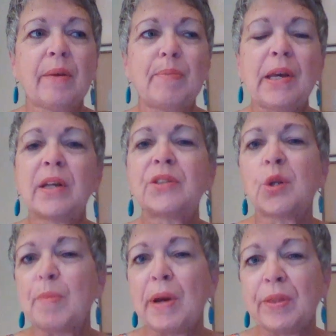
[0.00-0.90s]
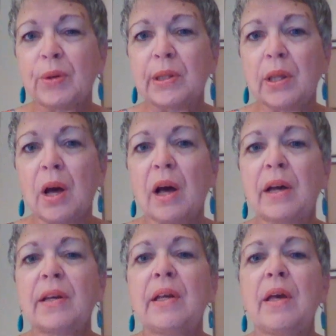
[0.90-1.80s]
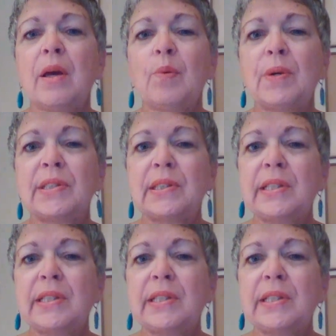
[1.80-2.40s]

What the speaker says: because her mother-in-law was